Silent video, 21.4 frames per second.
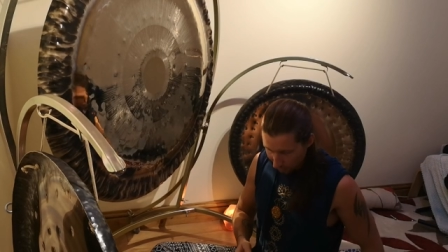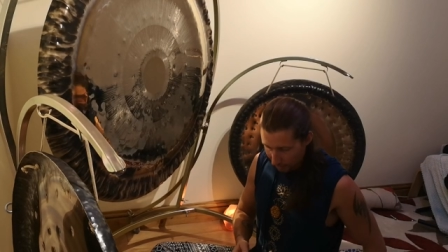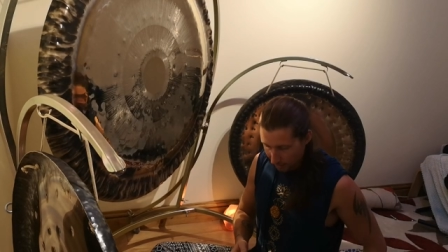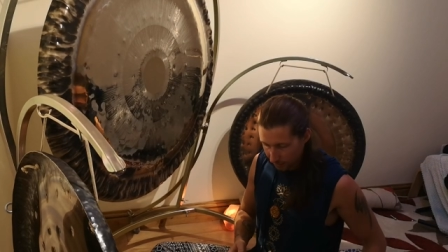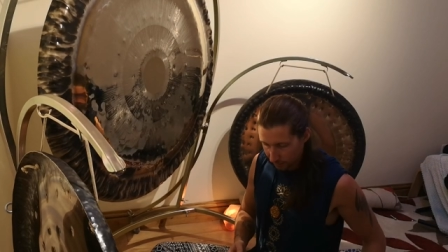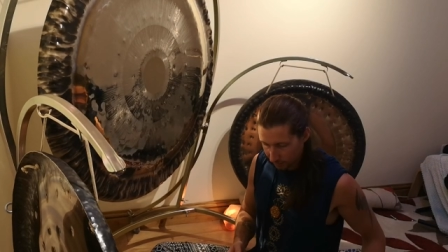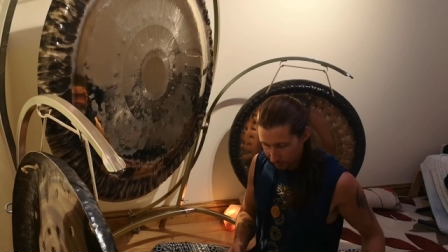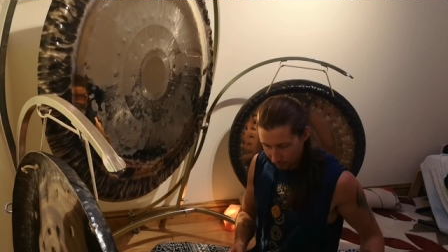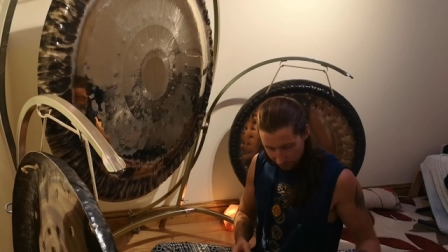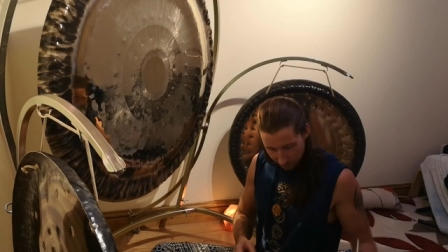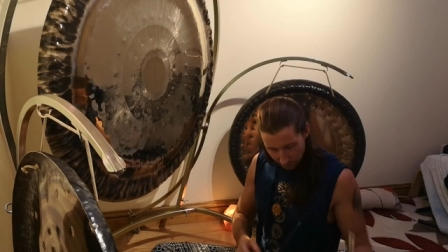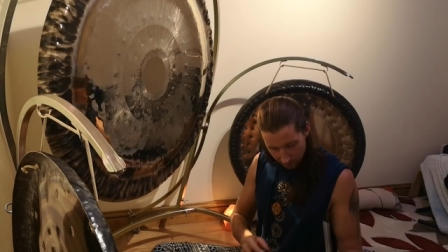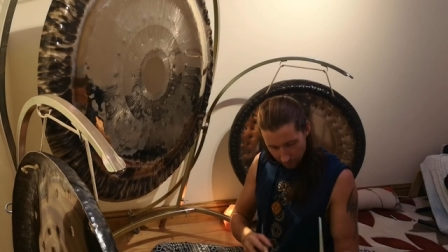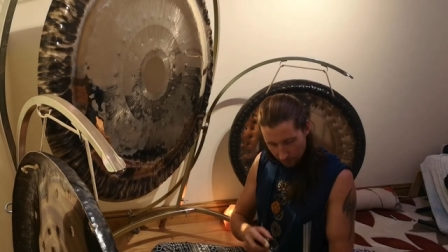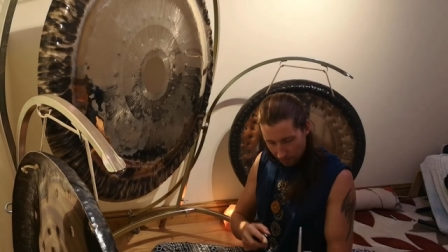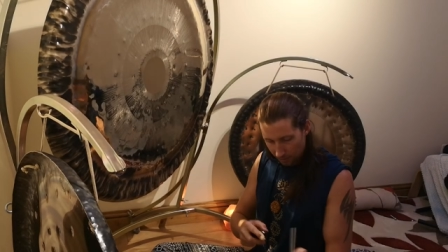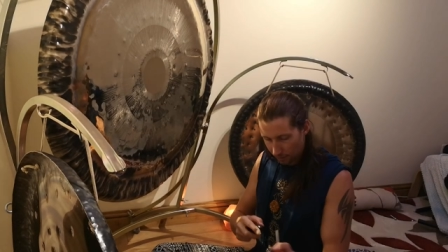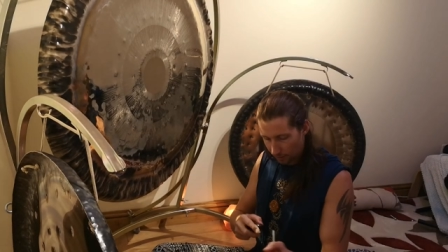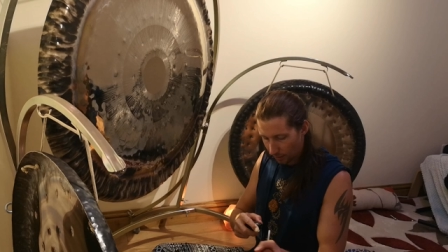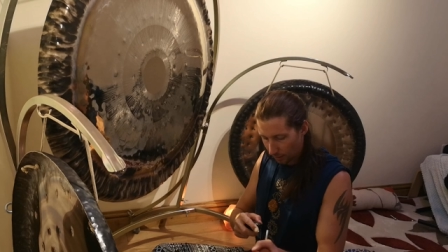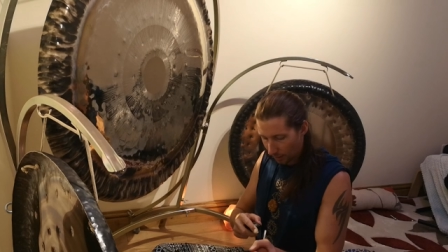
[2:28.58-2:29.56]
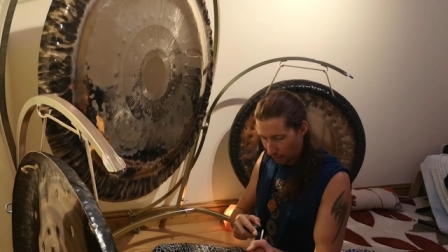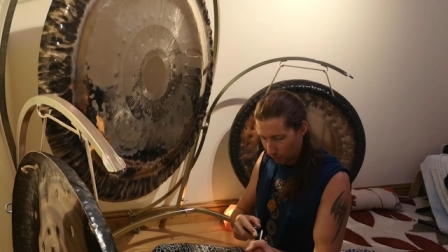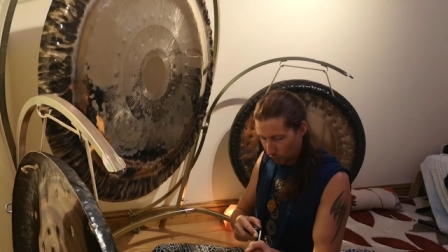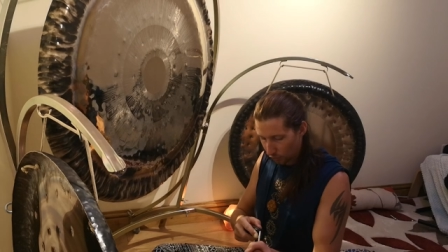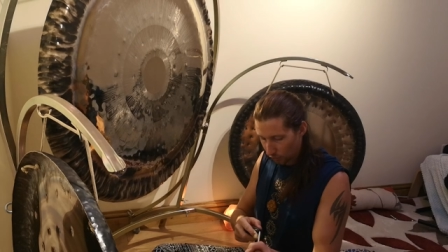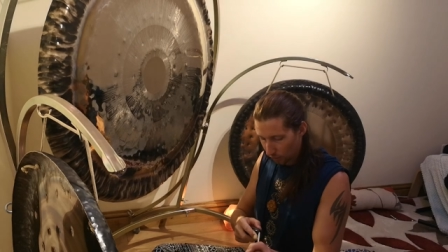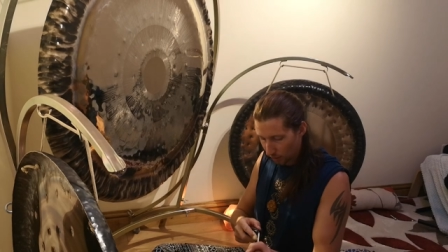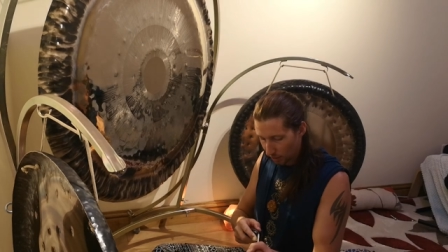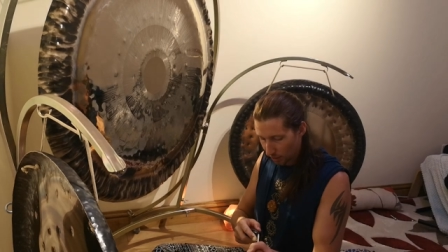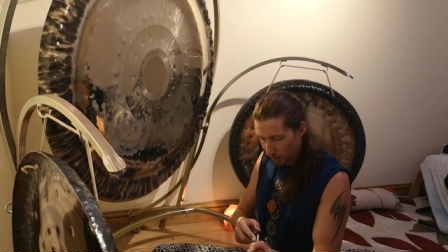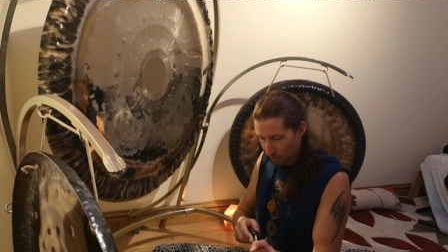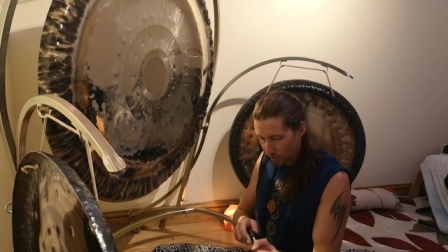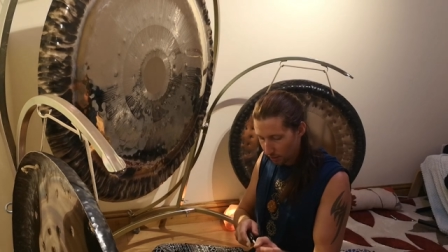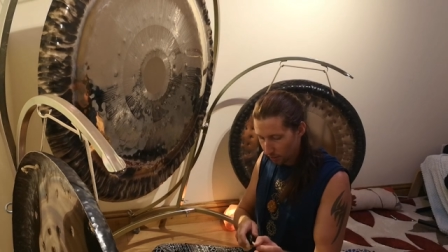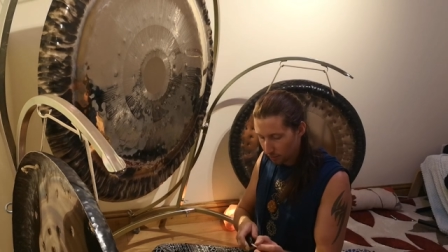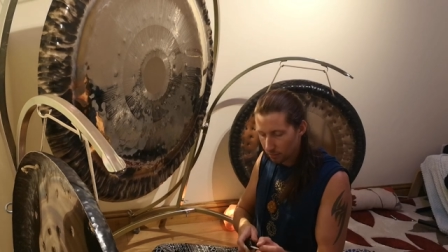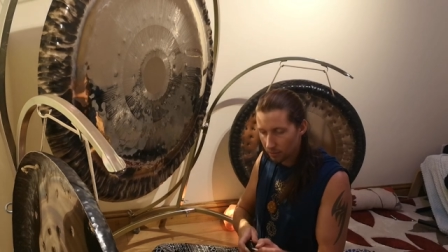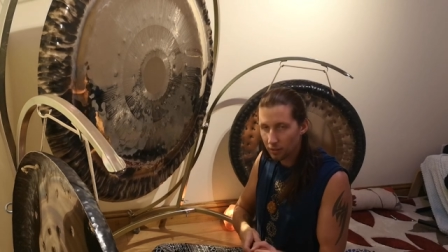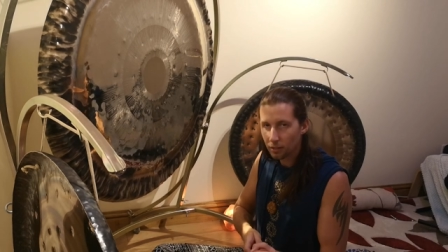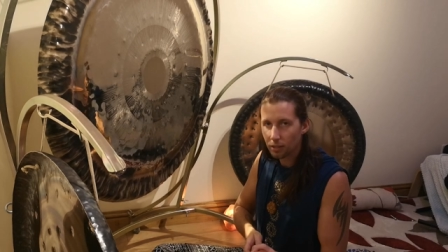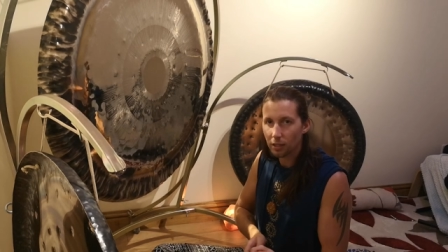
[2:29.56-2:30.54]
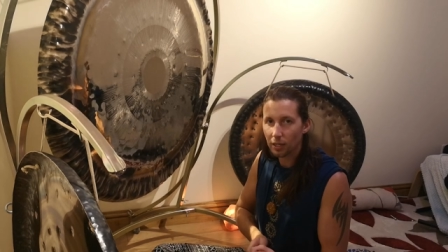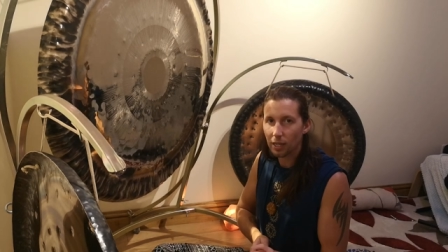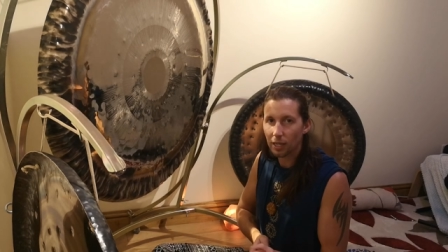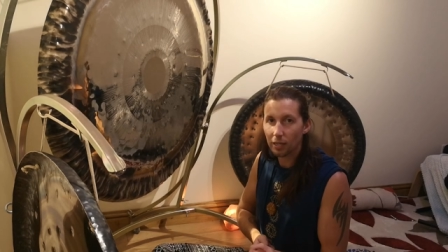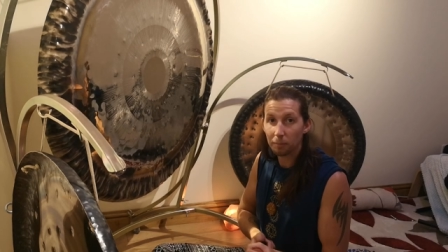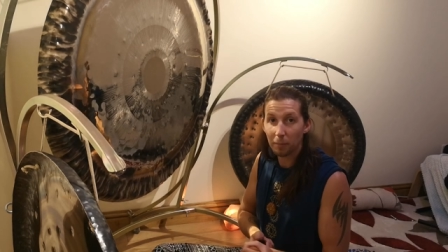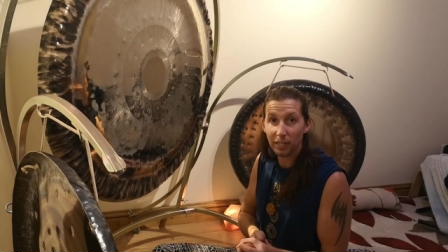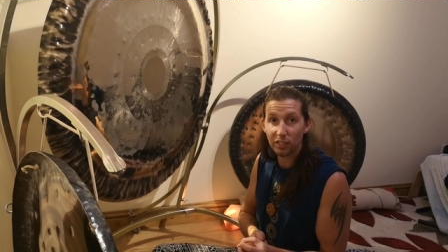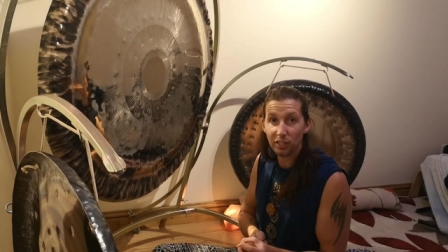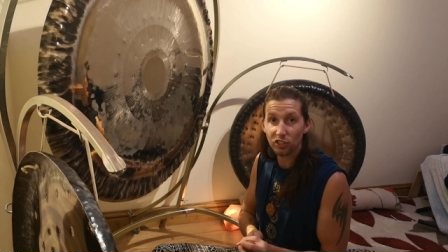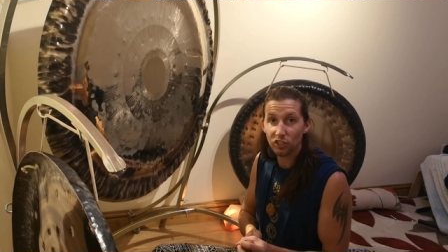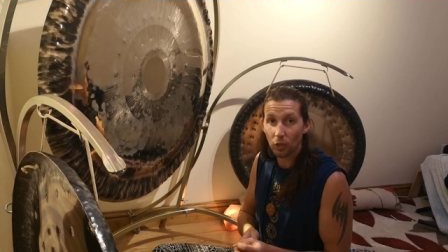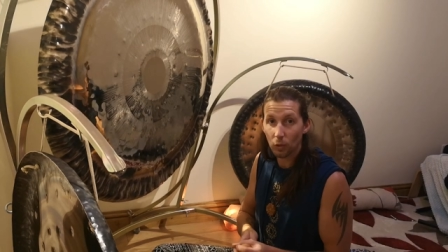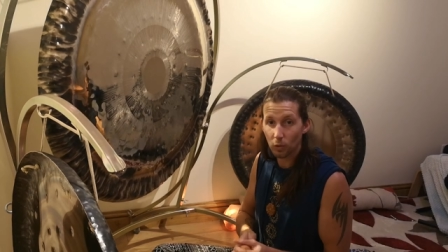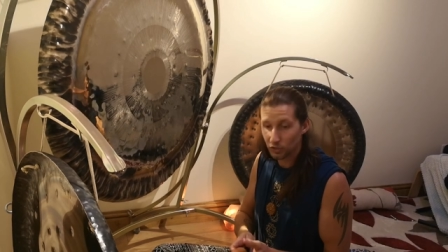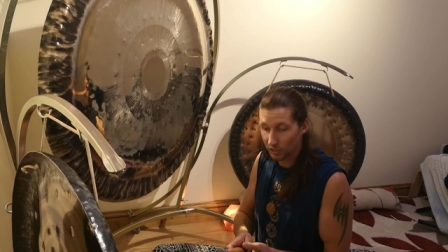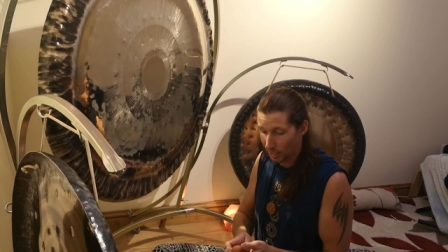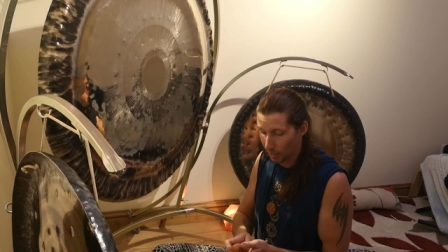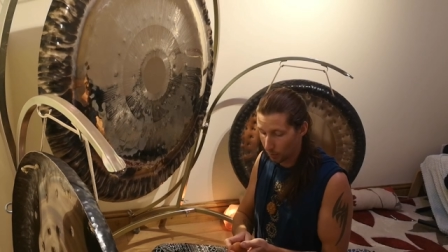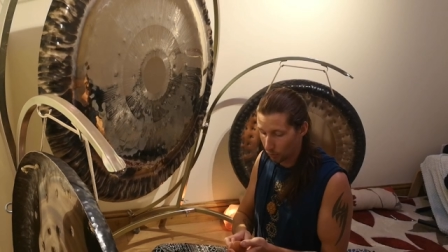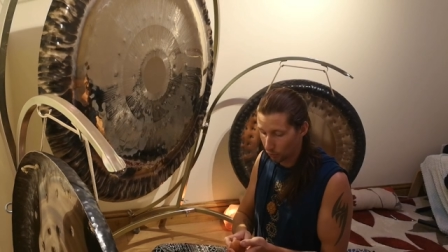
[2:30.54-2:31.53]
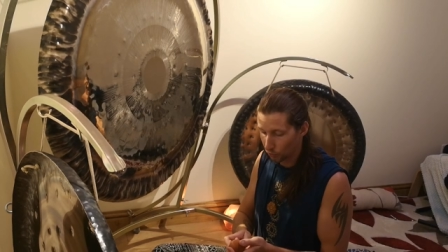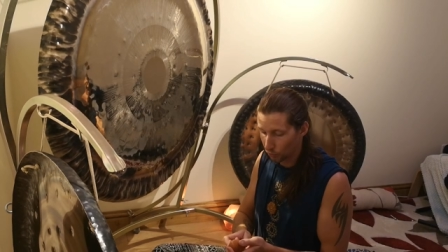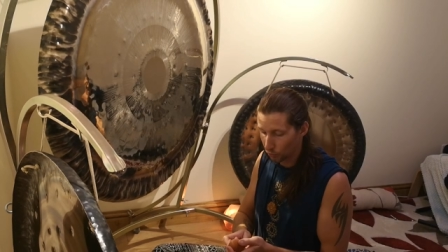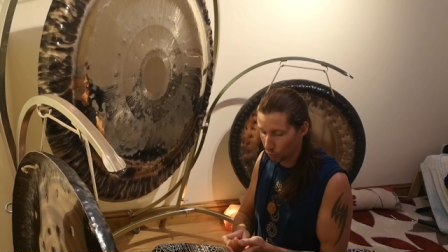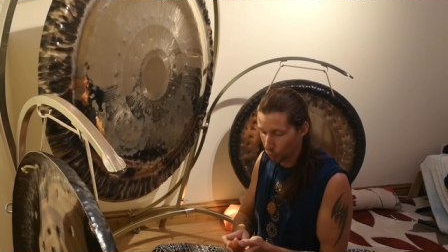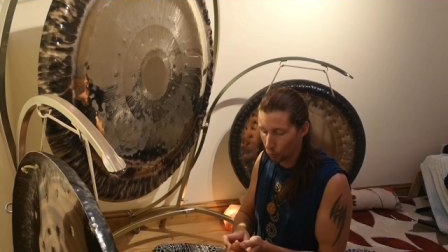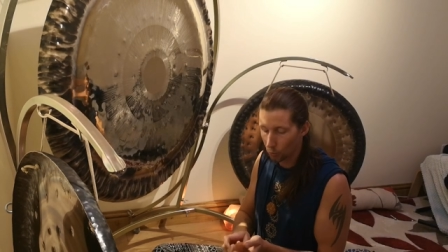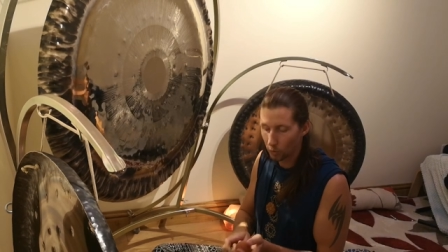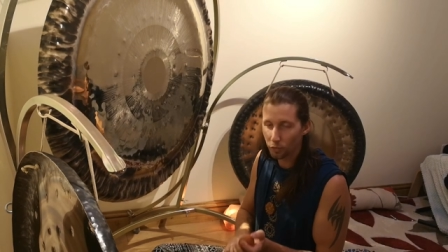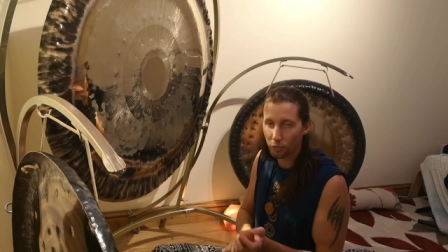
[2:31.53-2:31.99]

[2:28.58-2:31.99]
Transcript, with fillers: And as you can hear, it makes no sound at all.